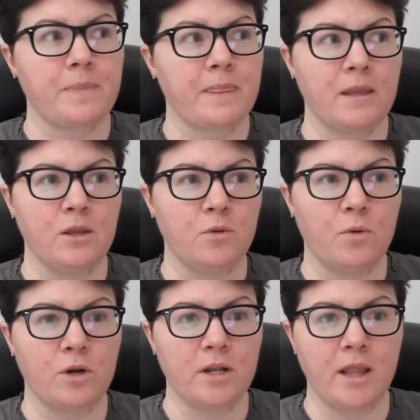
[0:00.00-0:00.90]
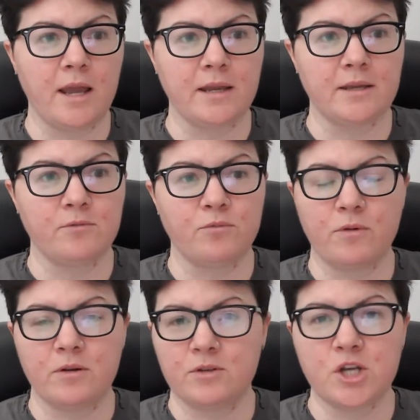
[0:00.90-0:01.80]
you want
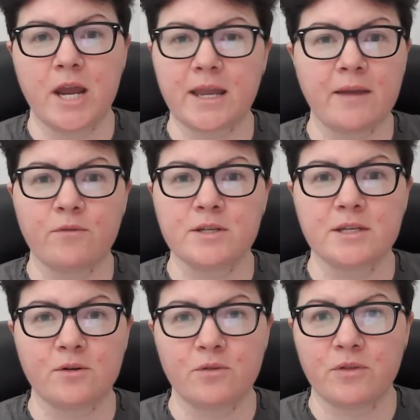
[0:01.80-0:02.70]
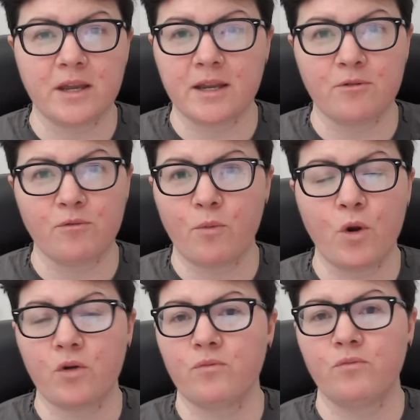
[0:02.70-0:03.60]
to check every single thing and
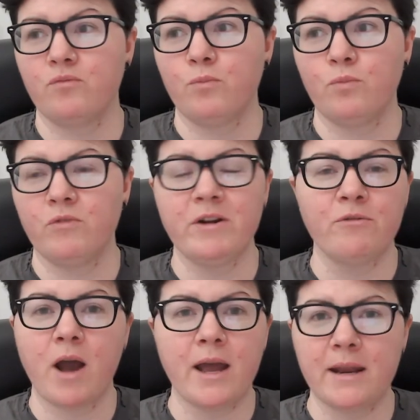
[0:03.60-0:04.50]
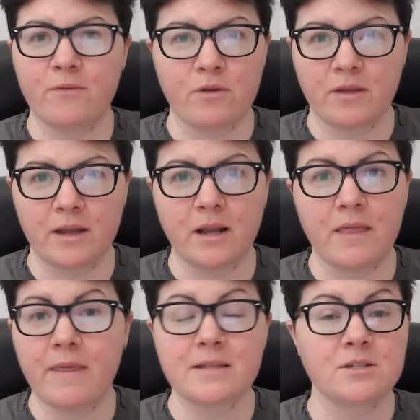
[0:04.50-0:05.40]
rewrite everything,
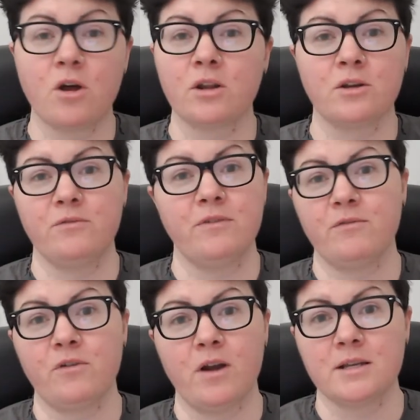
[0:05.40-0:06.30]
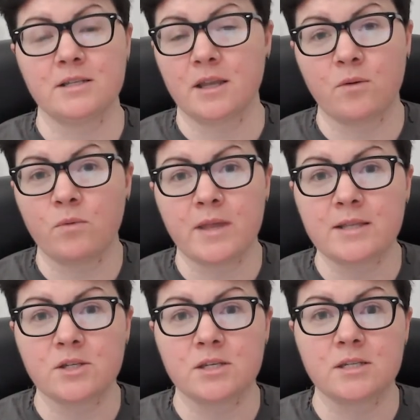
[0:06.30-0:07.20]
that's not a good fit for us.
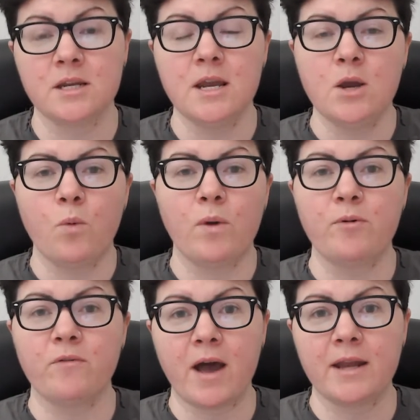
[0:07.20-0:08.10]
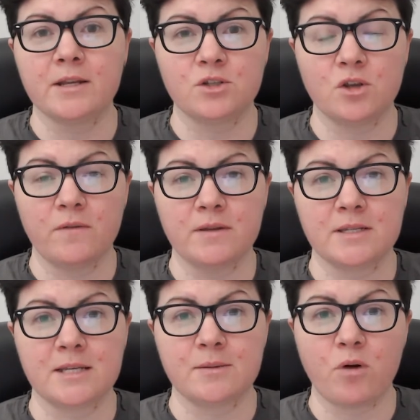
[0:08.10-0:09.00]
That's just, we provide a service
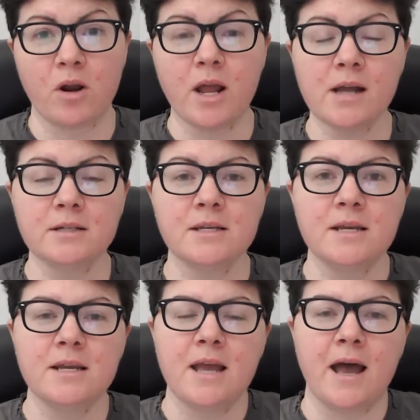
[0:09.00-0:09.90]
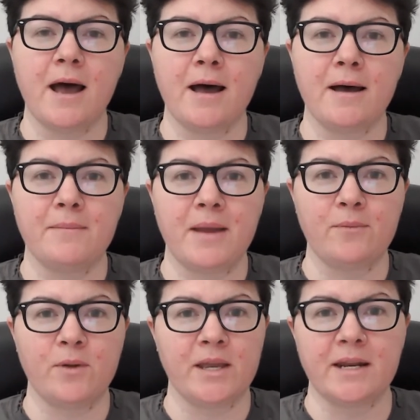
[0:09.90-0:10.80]
as a product.
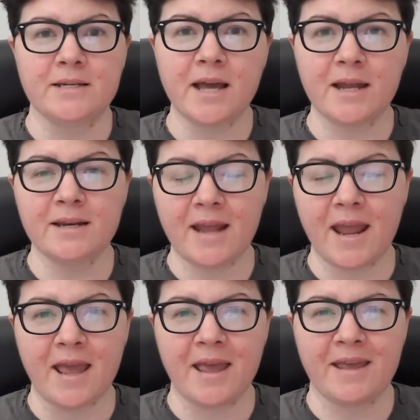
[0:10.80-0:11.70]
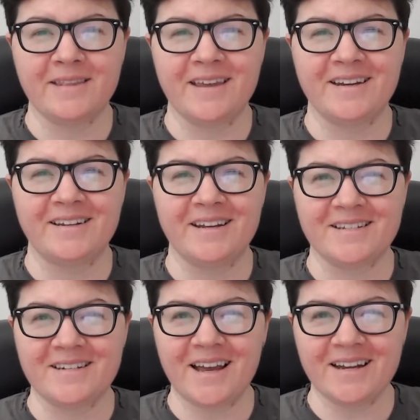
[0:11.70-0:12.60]
And we get it done, and then it's
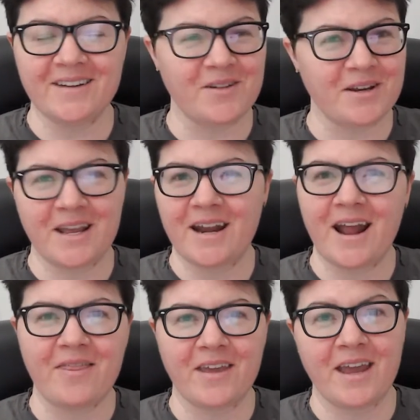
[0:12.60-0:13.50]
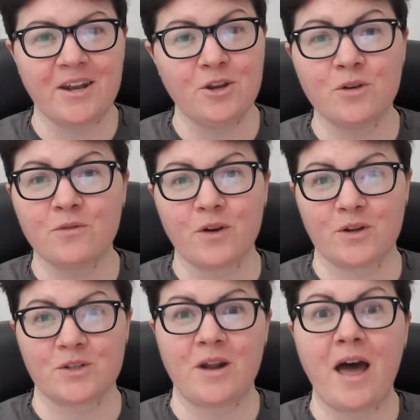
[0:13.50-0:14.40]
done, and we can get it out there, and you can
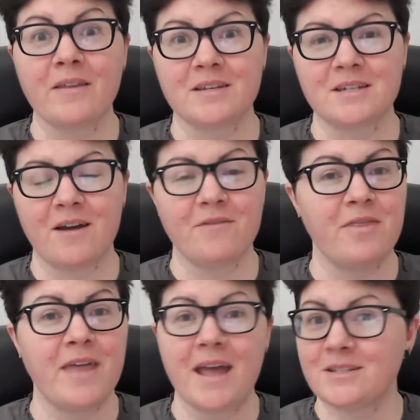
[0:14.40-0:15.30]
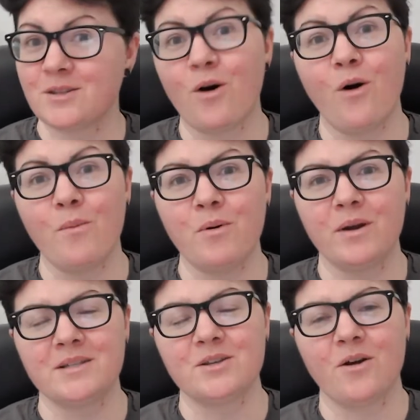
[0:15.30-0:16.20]
focus on other stuff. That's the whole
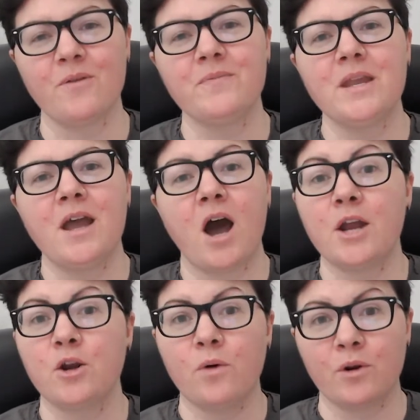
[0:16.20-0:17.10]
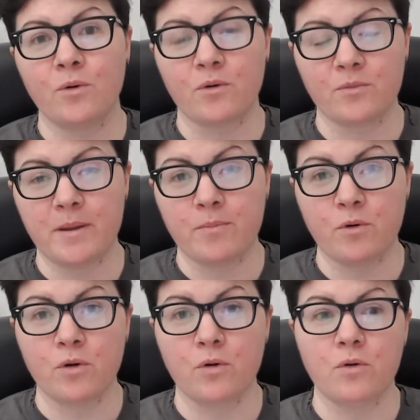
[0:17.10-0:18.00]
point. So I don't want to work with people
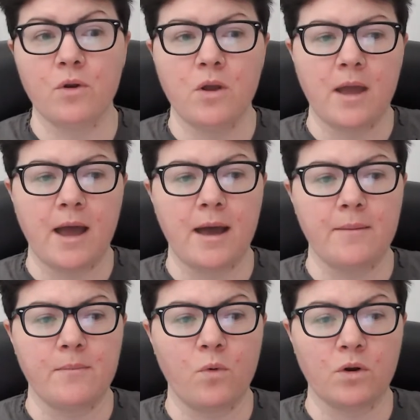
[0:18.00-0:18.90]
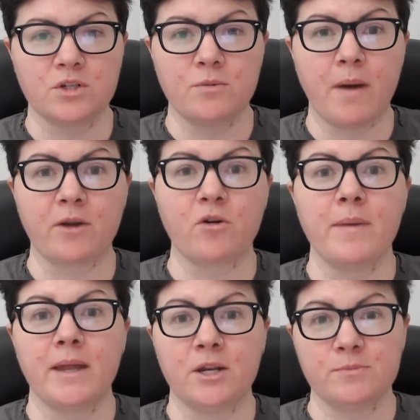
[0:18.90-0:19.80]
who want to
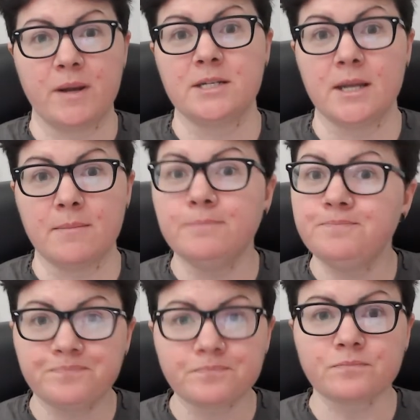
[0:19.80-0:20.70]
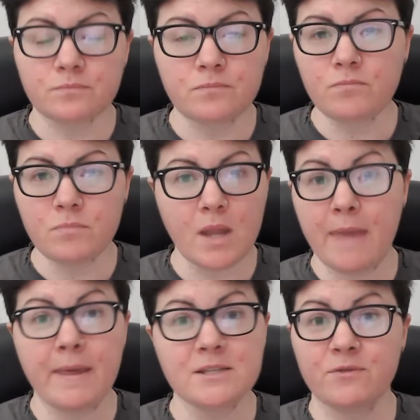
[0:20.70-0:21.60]
micromanage my team.
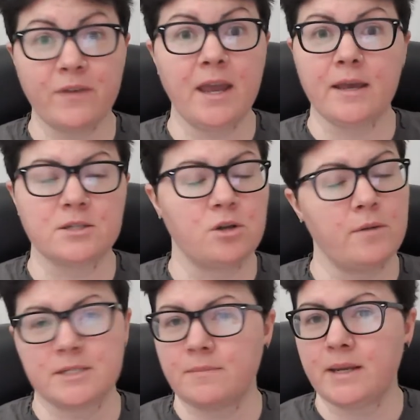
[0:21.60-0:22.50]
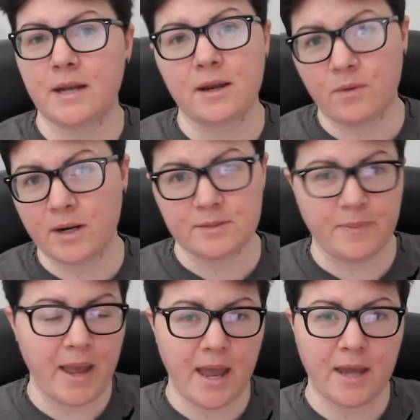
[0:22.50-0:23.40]
And that's fair. It doesn't mean anyone's
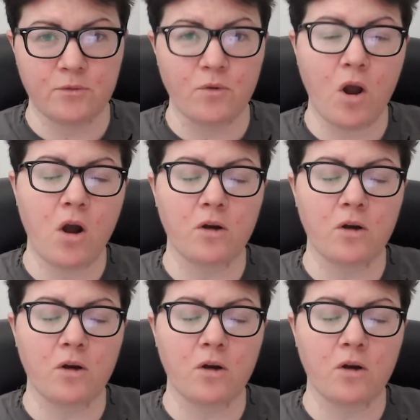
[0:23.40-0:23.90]
bad or wrong or